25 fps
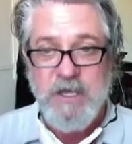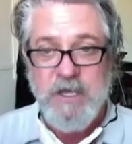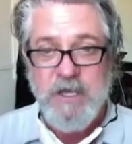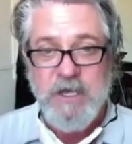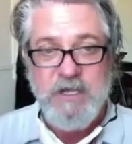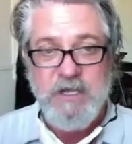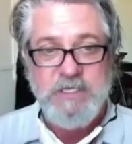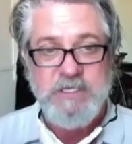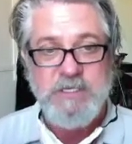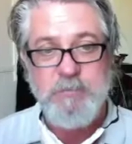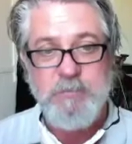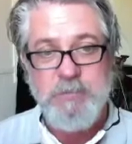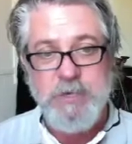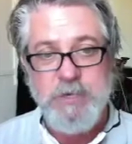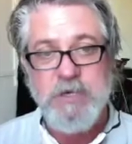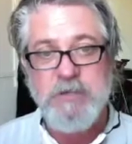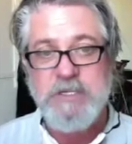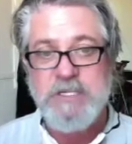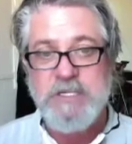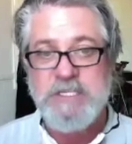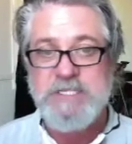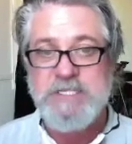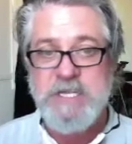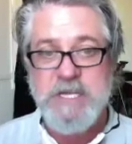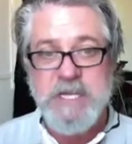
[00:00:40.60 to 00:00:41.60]
to build
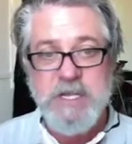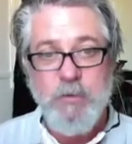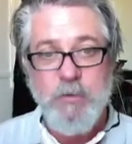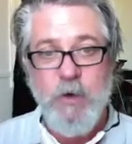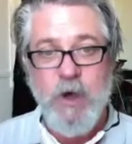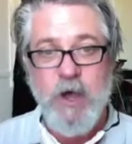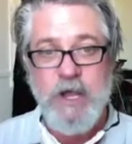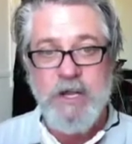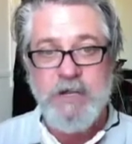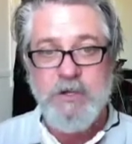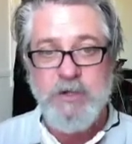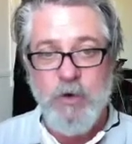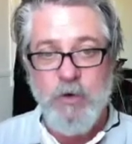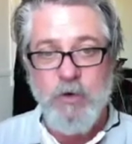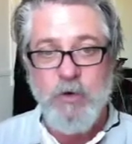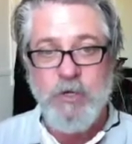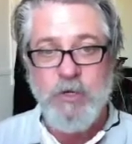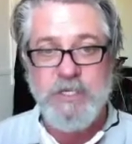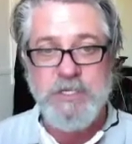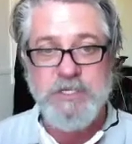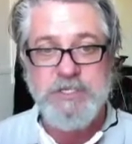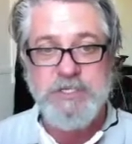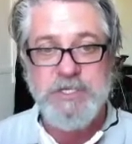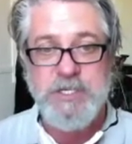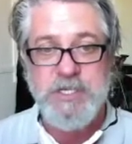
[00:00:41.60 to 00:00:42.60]
a citywide
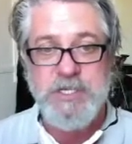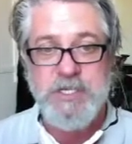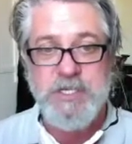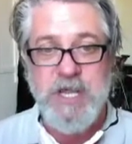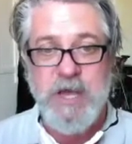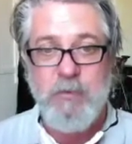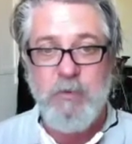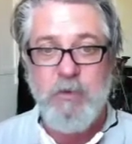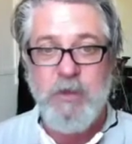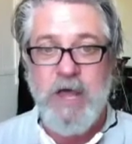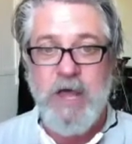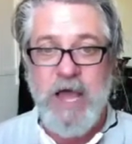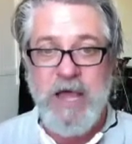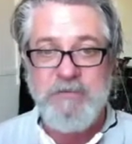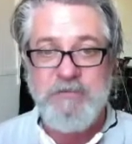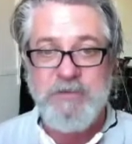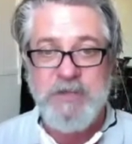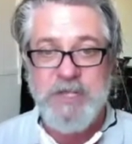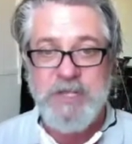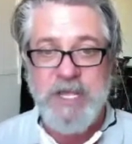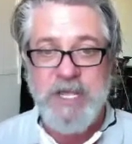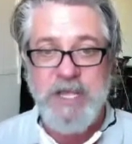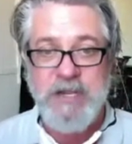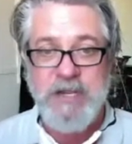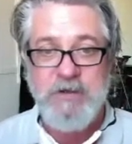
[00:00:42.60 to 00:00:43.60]
coalition that will
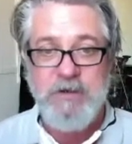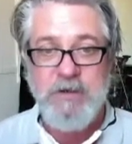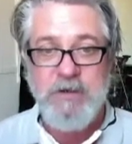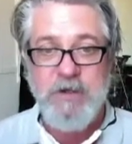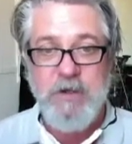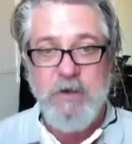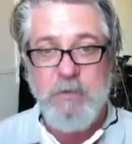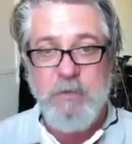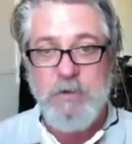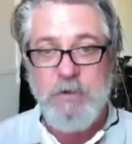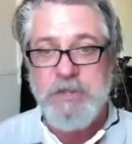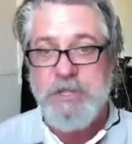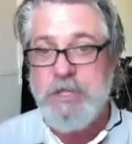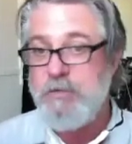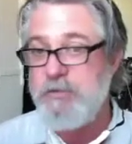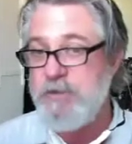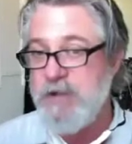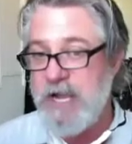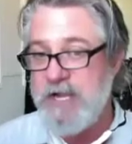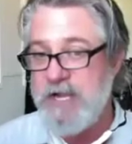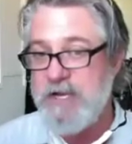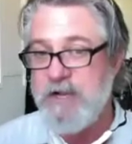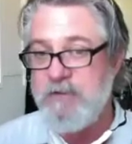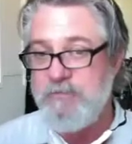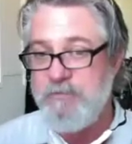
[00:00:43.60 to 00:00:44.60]
advocate with a
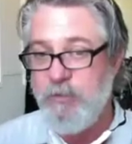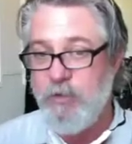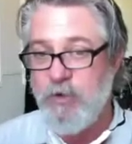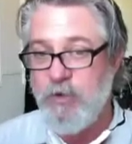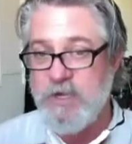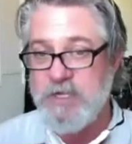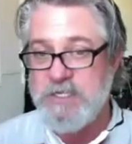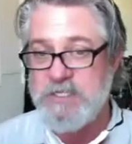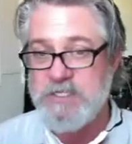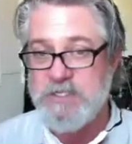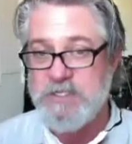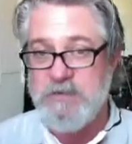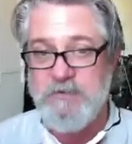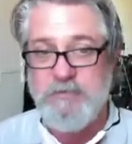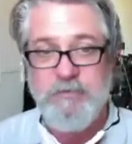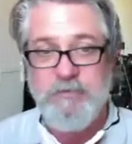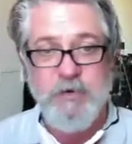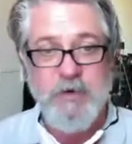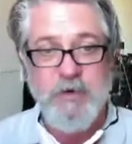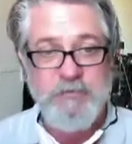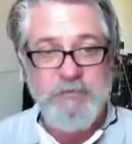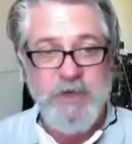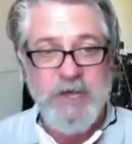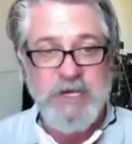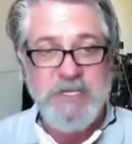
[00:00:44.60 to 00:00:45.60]
united voice for
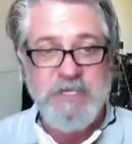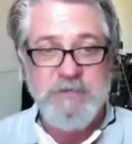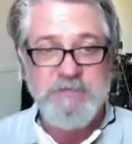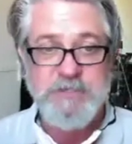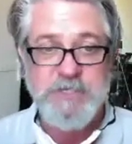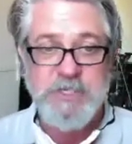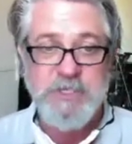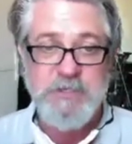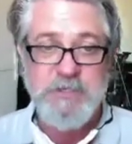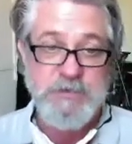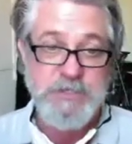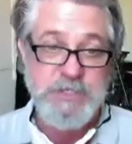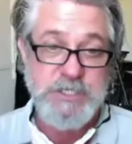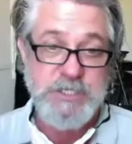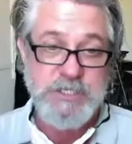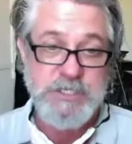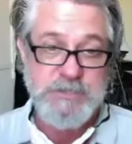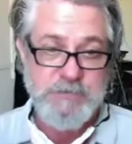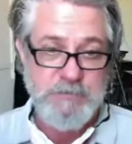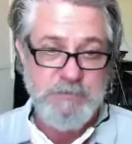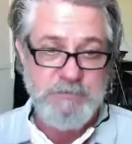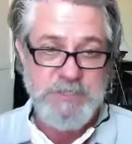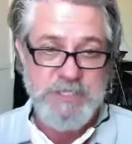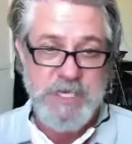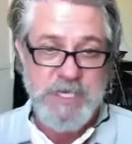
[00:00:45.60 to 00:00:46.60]
effective solutions
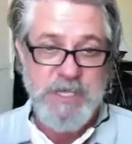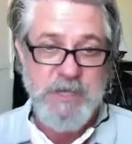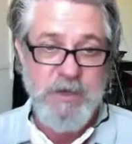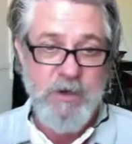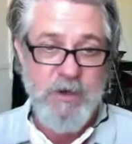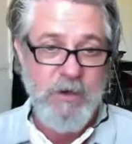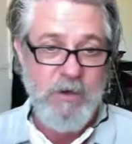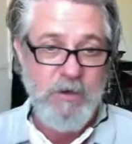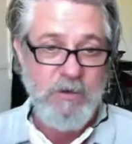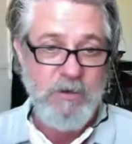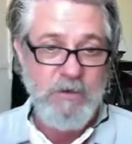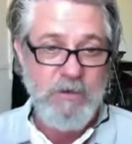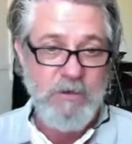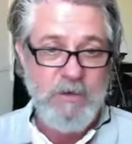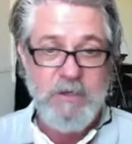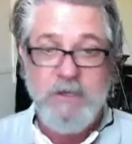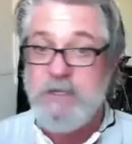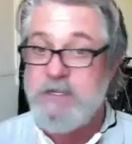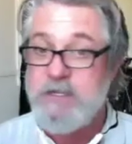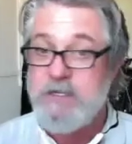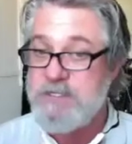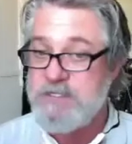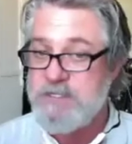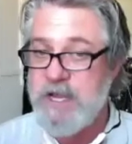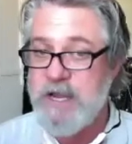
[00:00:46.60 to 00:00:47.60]
from City Hall,
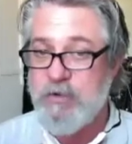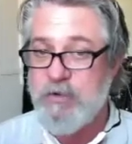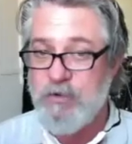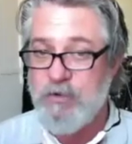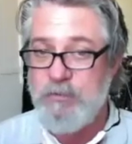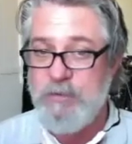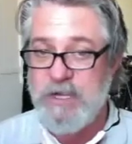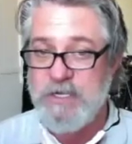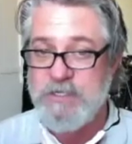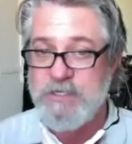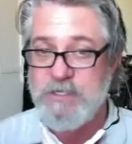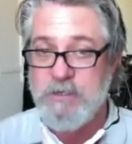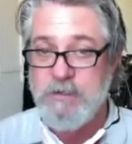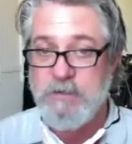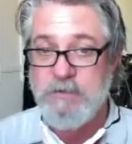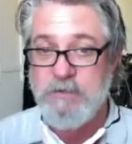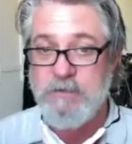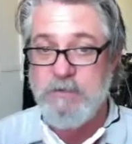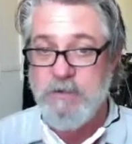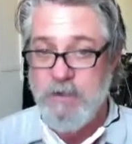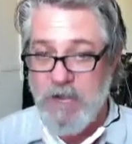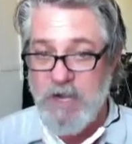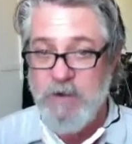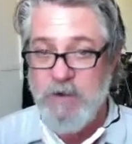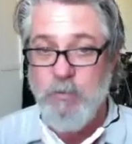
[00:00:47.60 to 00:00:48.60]
Sacramento,
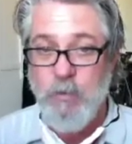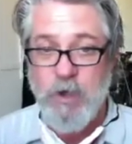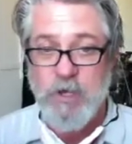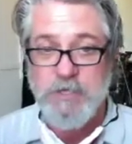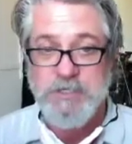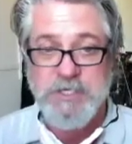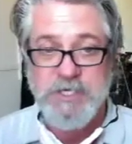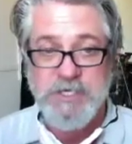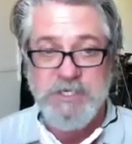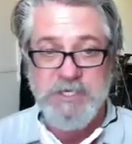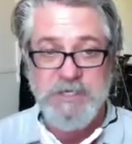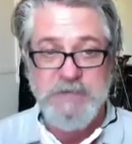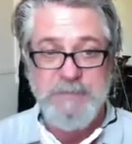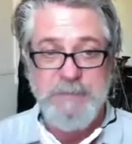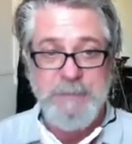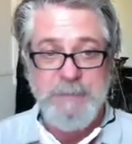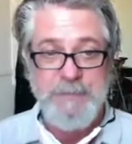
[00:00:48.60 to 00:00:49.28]
and Washington.